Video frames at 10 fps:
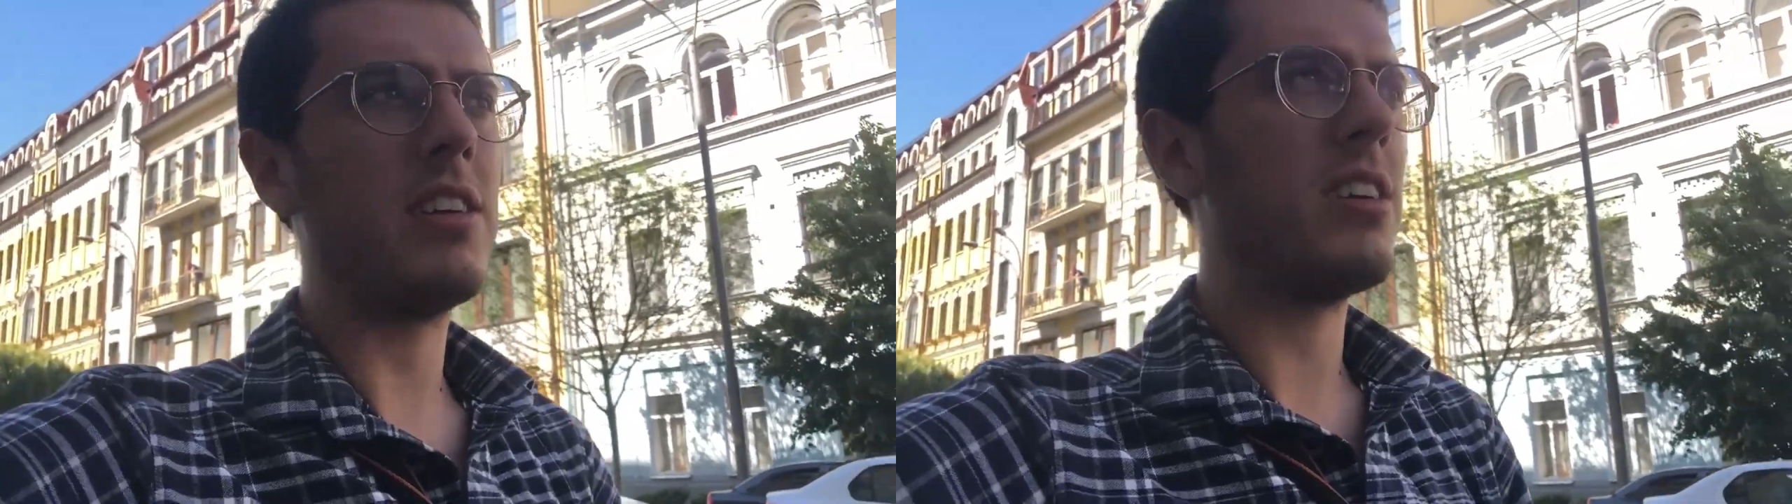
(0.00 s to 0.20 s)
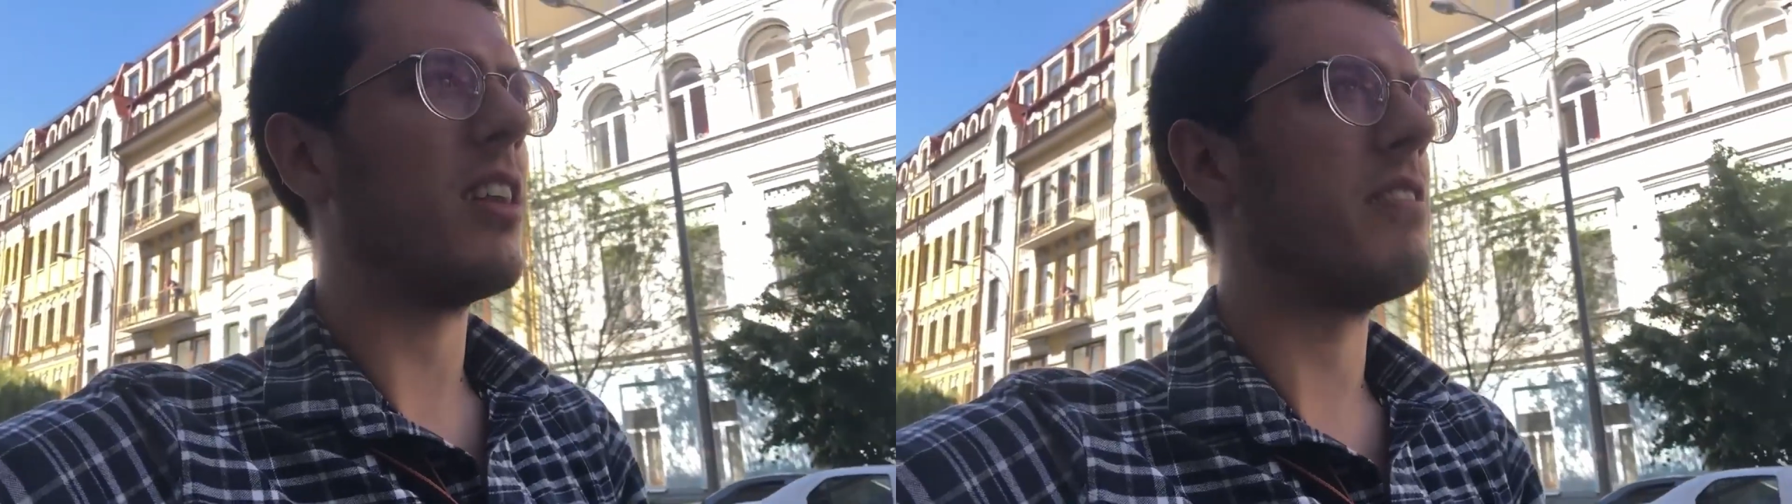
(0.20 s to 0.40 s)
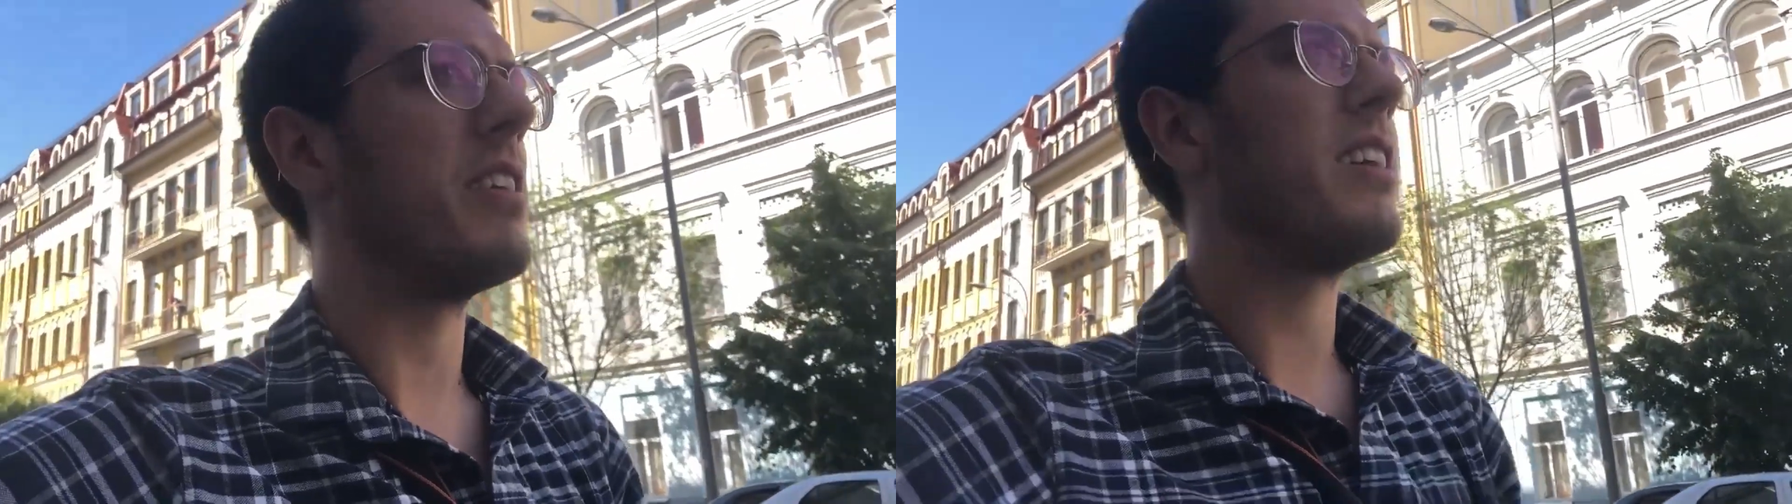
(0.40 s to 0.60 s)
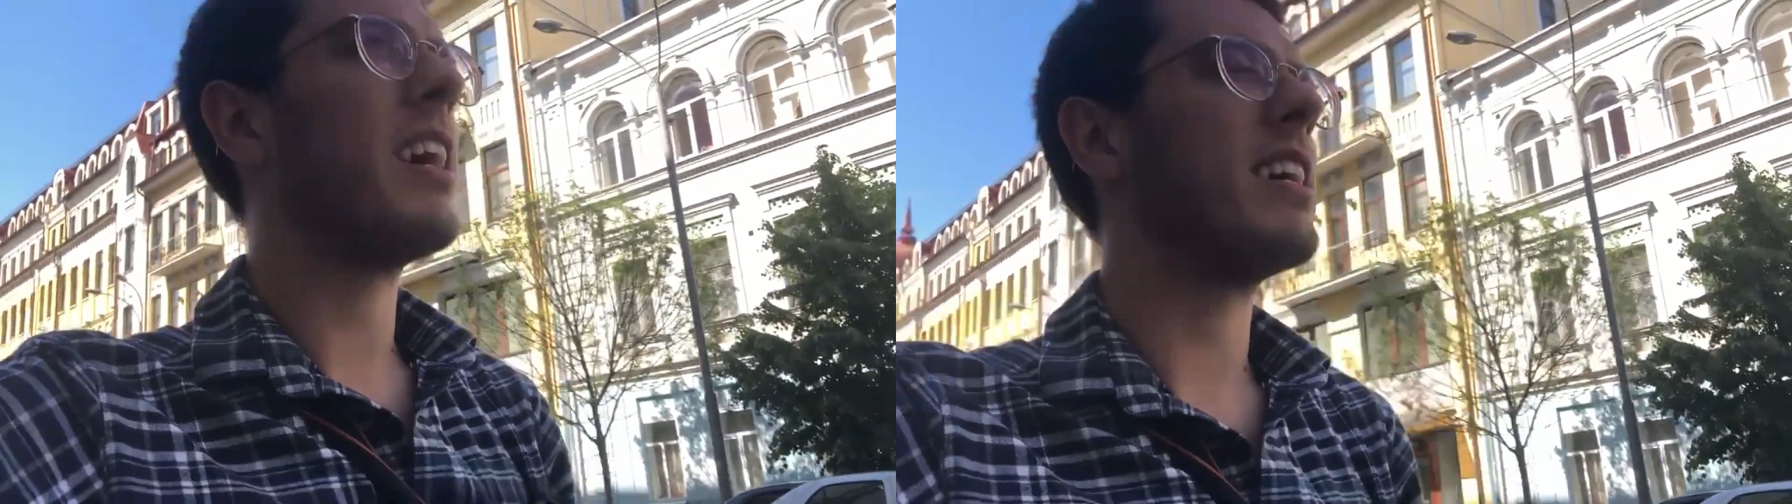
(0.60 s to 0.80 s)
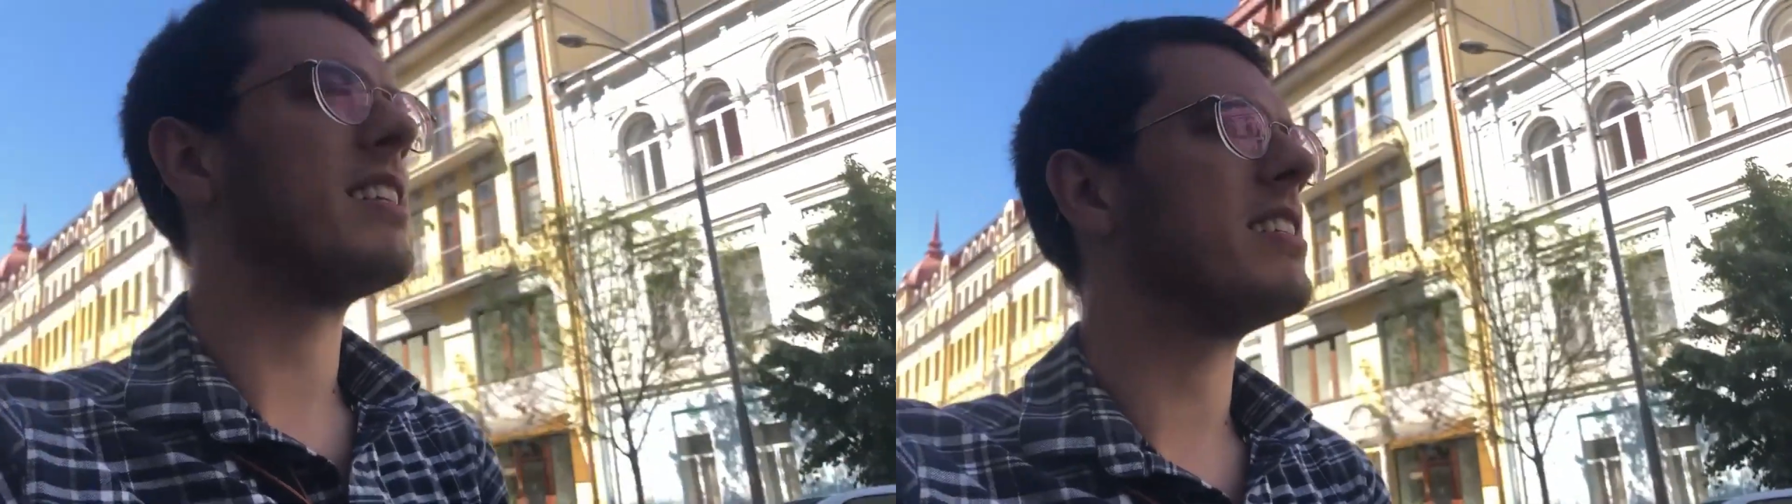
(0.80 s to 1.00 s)
you'll love it.
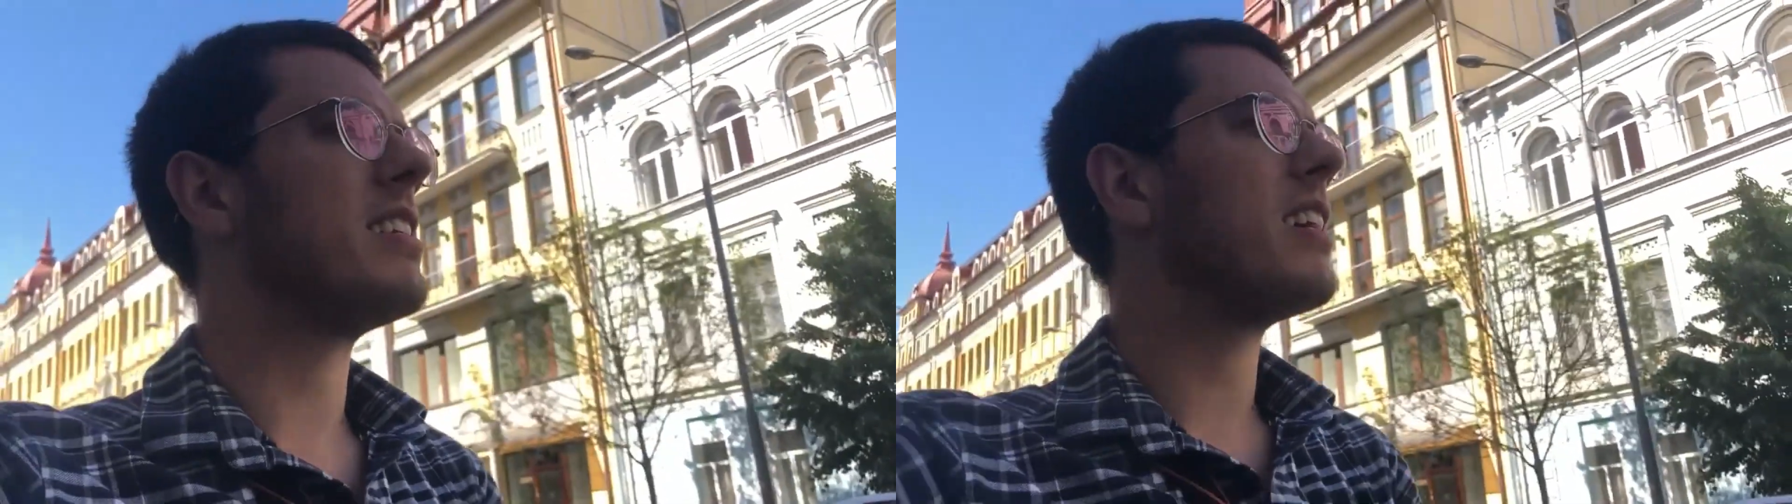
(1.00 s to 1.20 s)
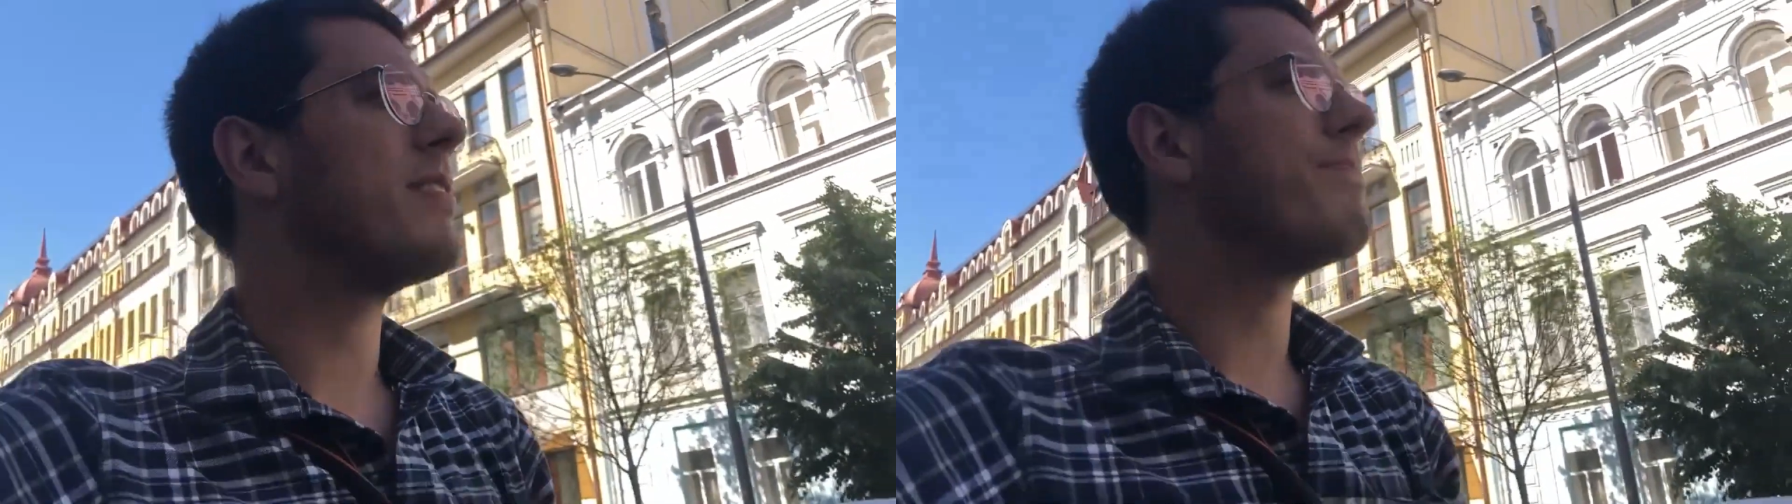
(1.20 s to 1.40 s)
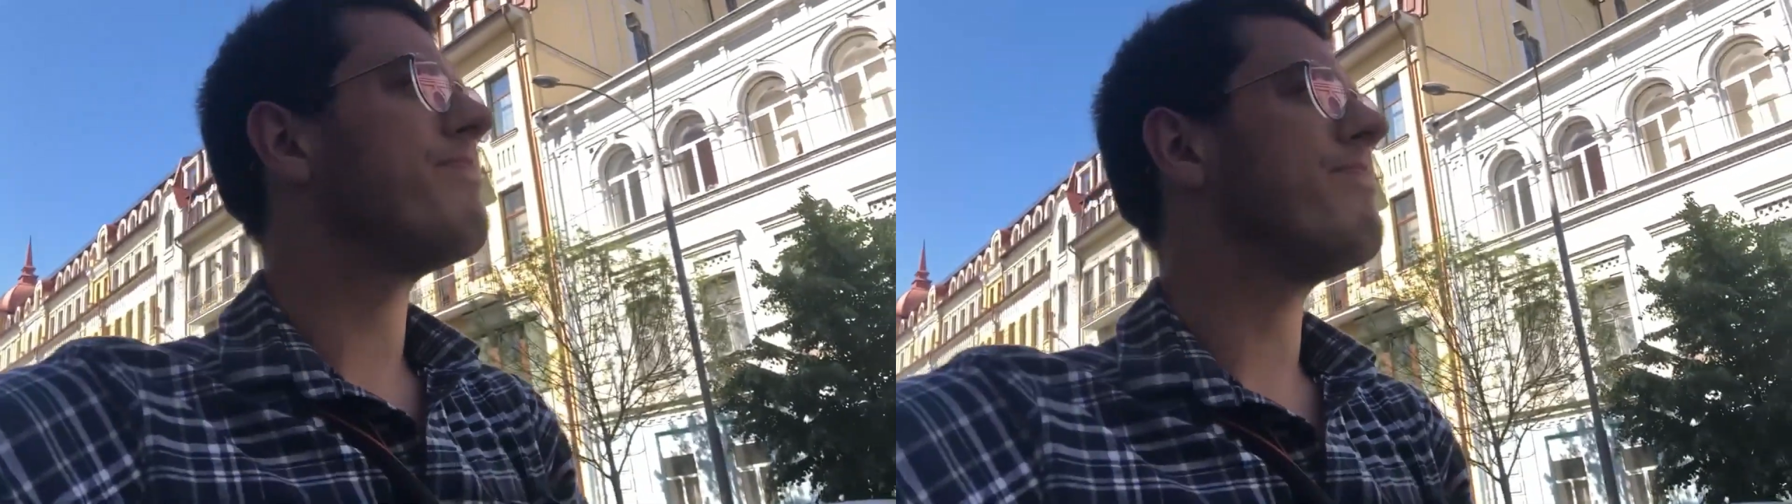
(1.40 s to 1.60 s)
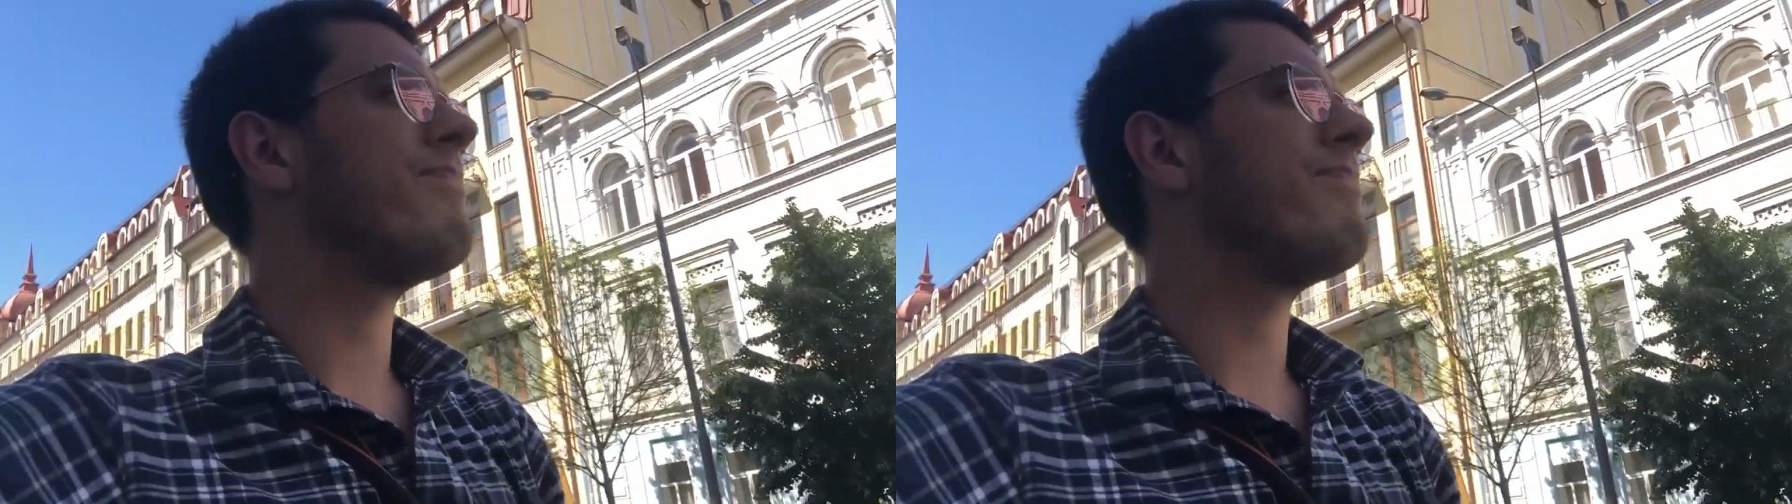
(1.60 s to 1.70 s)
And, um,